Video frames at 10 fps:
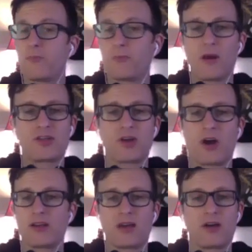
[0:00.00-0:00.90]

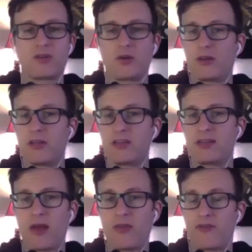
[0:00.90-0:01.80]
uncharted territory, at least
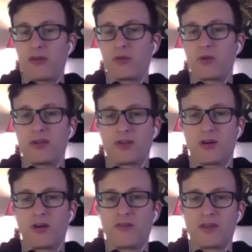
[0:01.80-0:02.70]
how the Federal
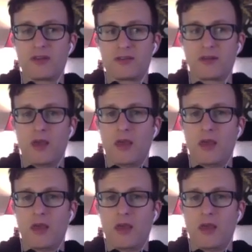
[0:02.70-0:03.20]
Reserve is